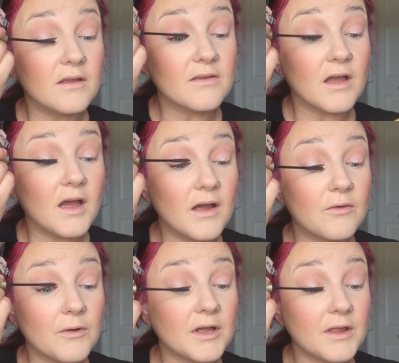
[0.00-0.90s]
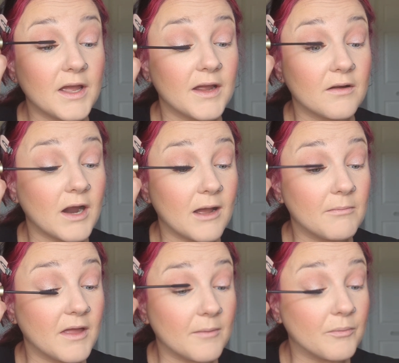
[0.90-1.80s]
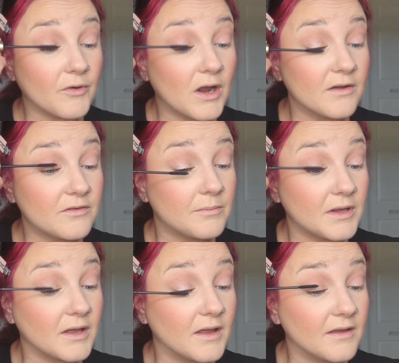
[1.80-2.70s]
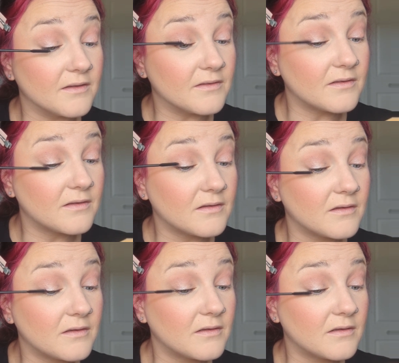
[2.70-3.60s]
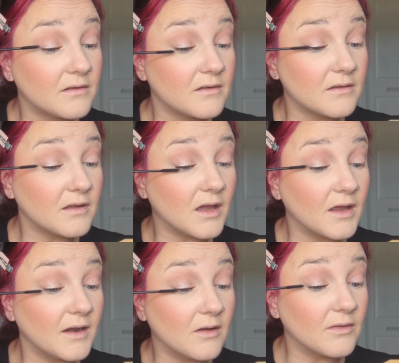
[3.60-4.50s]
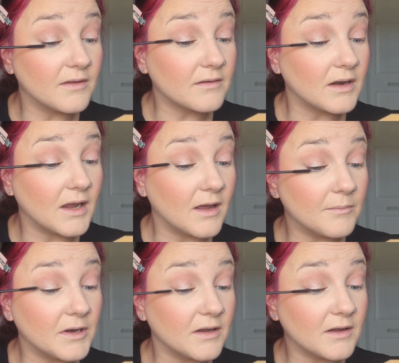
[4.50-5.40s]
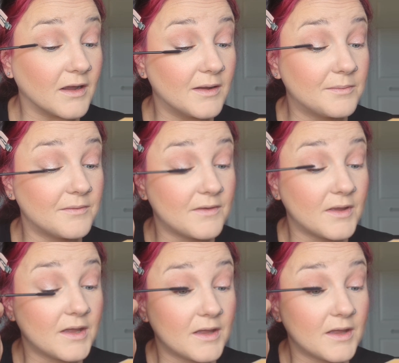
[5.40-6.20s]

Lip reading: You saw how quickly I grabbed that brush because I know that's going to happen at times.